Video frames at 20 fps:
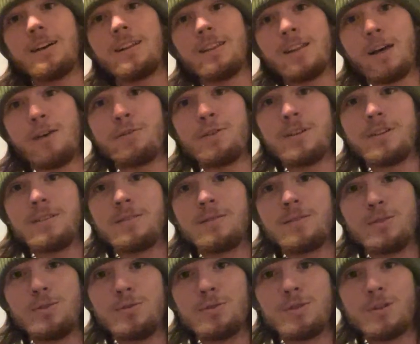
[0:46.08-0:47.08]
love it,
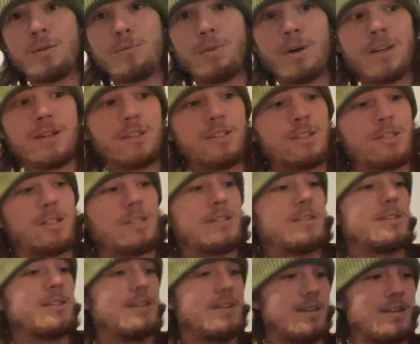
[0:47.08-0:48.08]
used it a bunch.
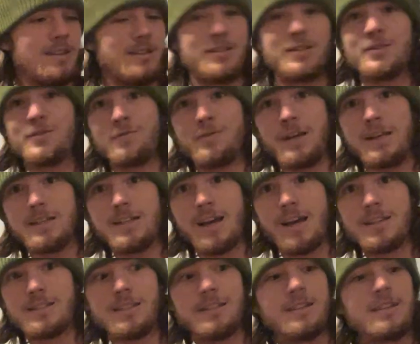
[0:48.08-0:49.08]
It's
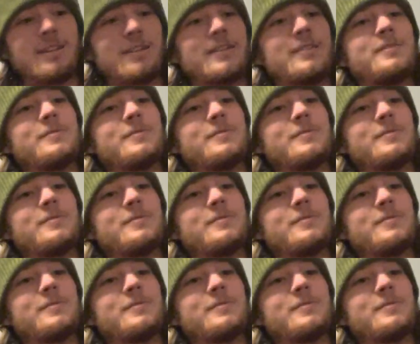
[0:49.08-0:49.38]
fantastic.